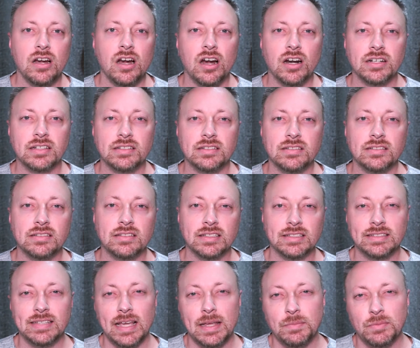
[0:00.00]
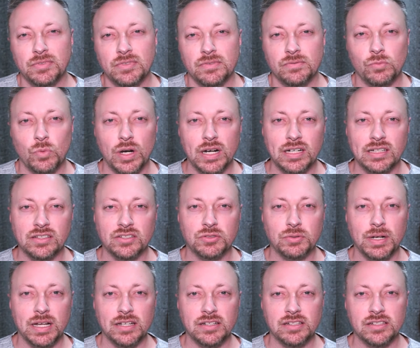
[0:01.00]
are the types of wireless
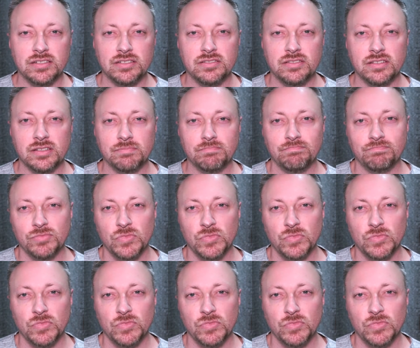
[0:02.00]
routers that